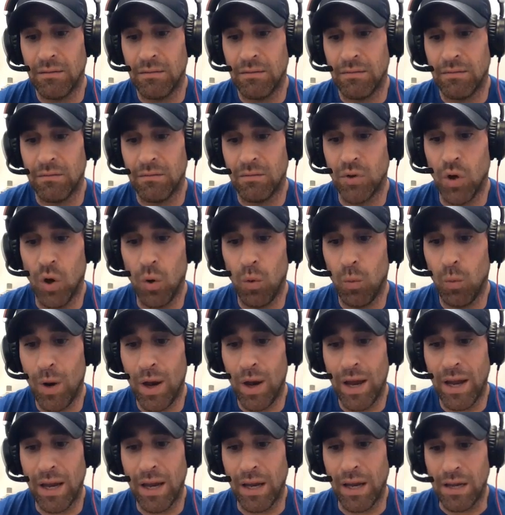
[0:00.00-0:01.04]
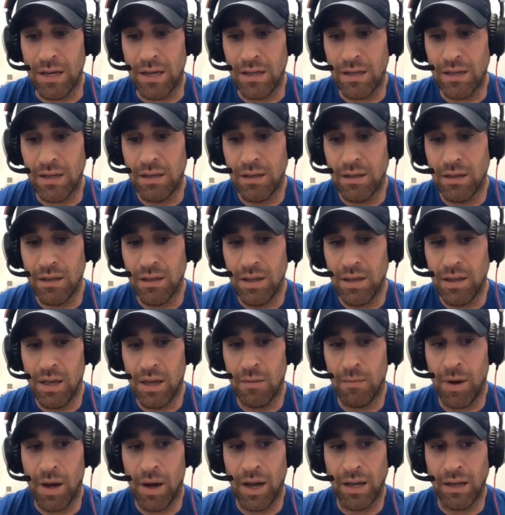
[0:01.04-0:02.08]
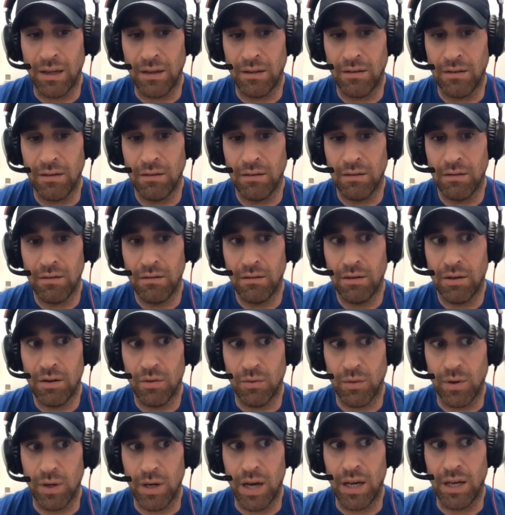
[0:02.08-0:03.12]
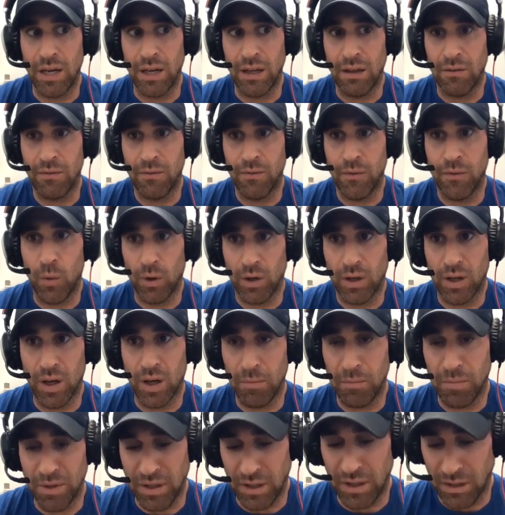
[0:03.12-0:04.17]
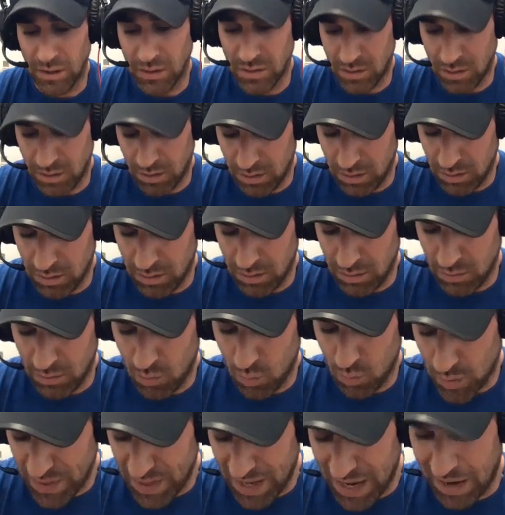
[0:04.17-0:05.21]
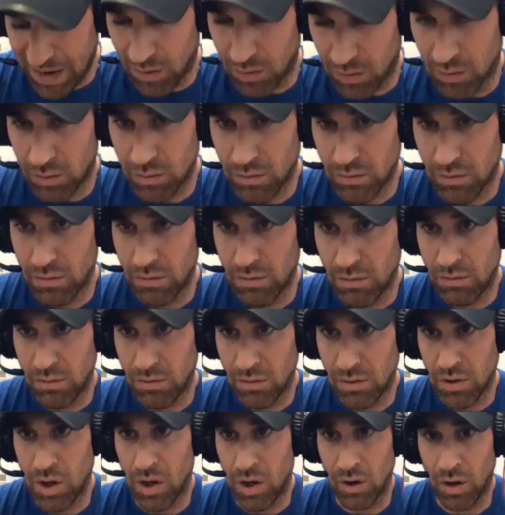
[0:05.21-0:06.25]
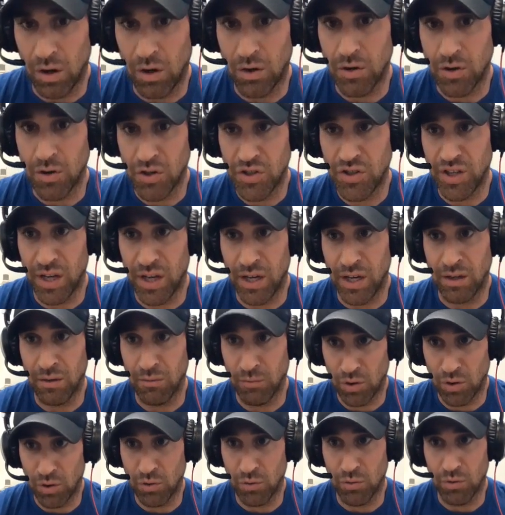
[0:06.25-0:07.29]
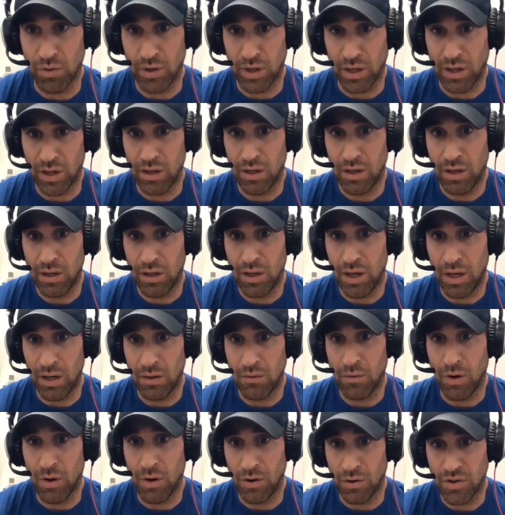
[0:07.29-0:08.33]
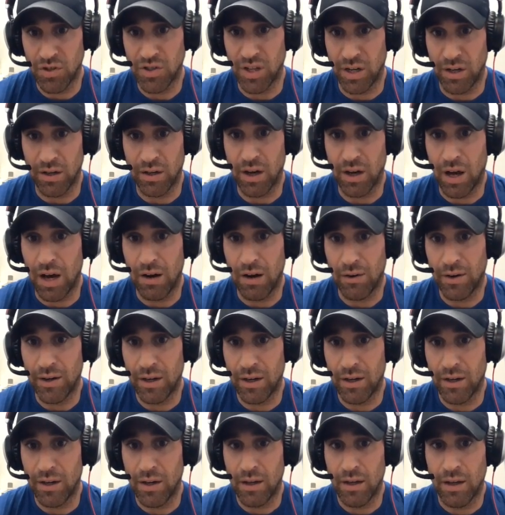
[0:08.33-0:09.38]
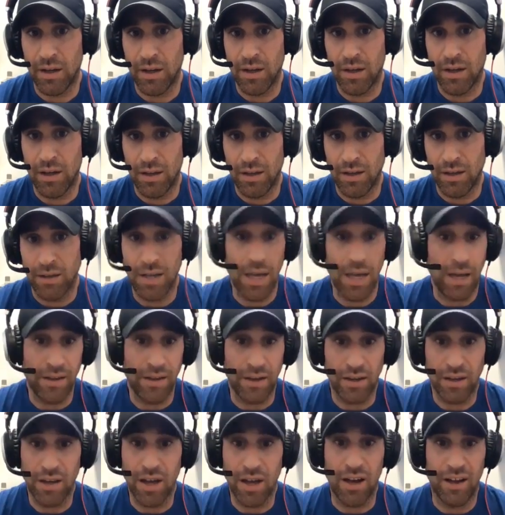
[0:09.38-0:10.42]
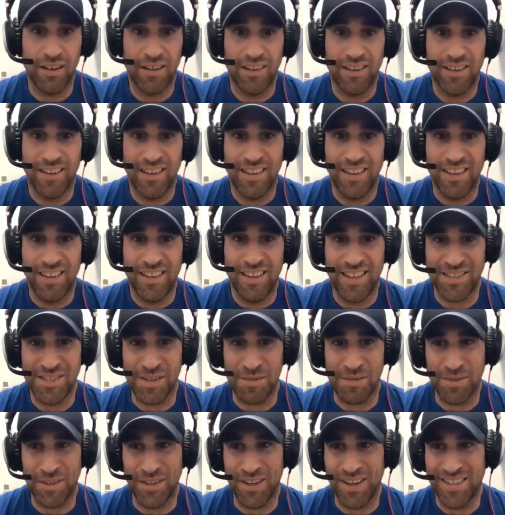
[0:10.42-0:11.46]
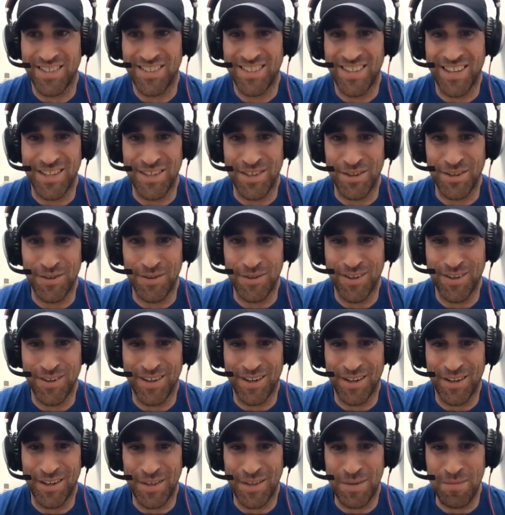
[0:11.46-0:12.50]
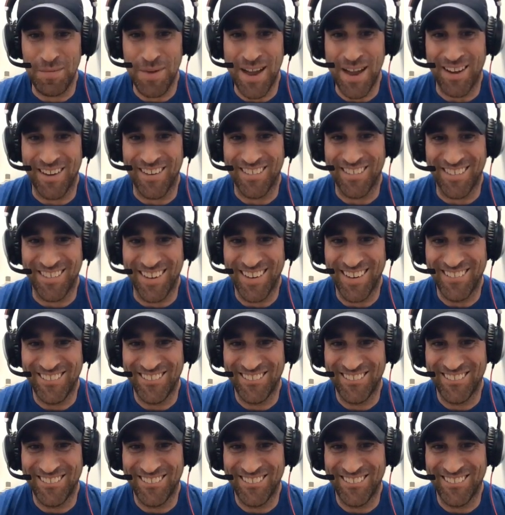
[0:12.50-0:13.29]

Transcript: no way am I creating 4 companies without not understanding recruiting and understanding hiring. Yeah, there you go. That's something I sent you in the mail, right?